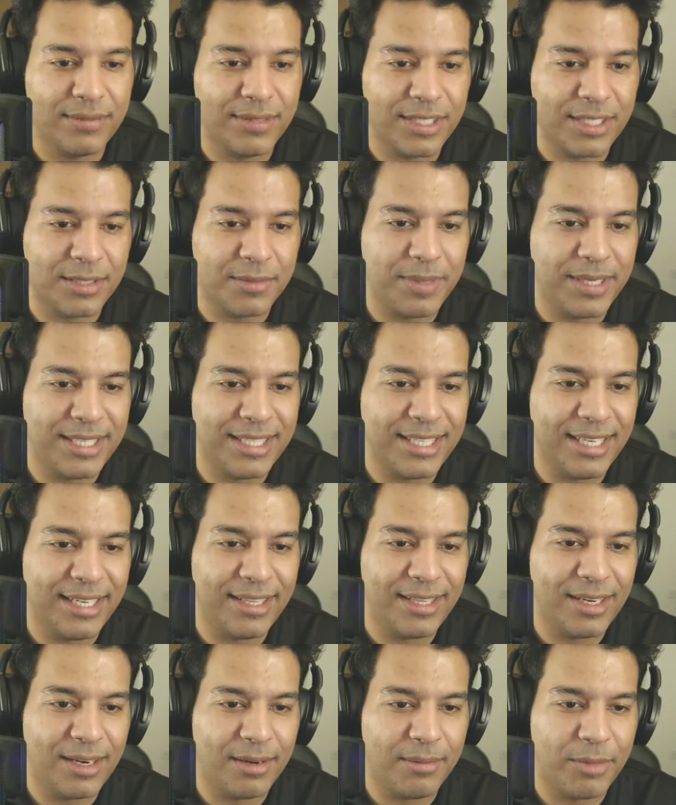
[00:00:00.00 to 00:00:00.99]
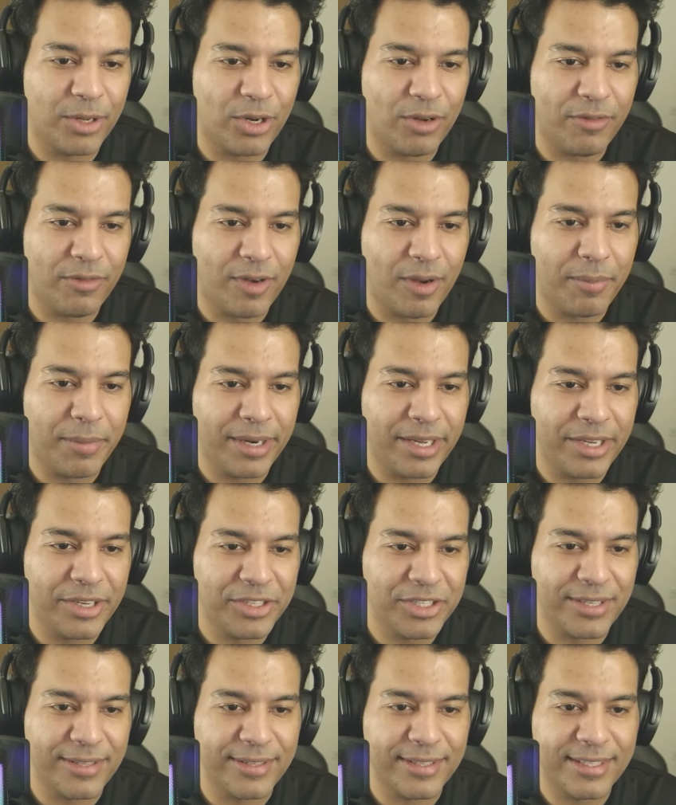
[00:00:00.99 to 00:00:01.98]
which is basically the number of
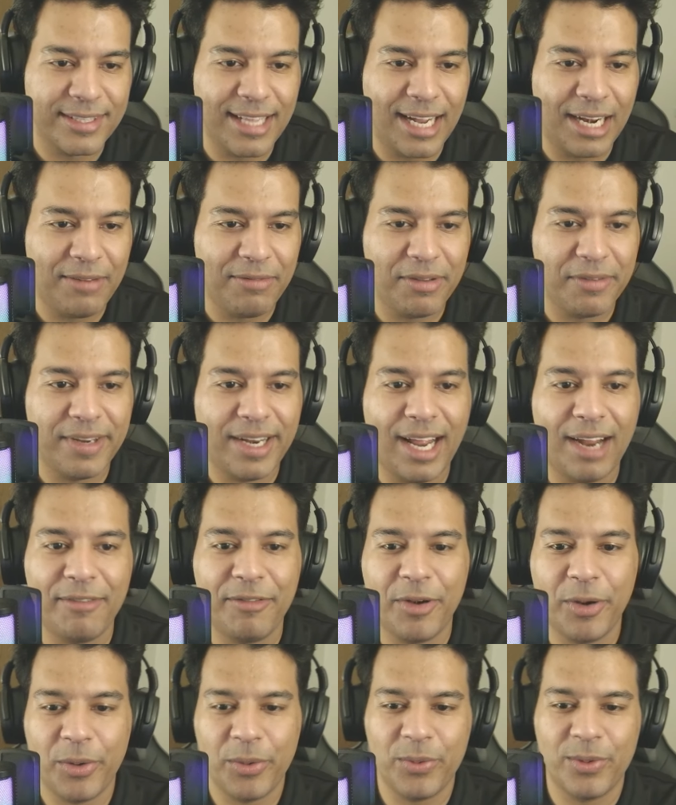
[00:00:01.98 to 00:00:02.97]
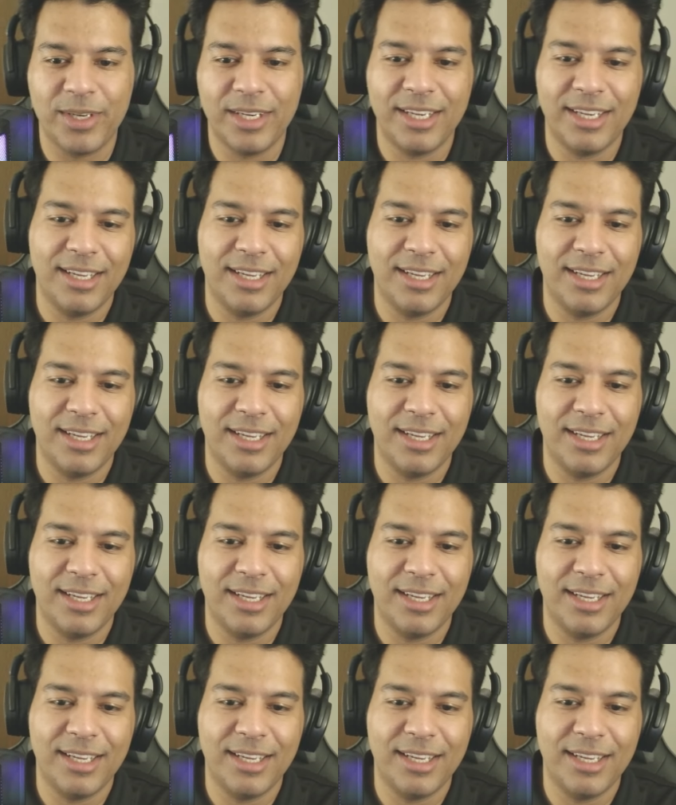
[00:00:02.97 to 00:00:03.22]
operations that we will have to do.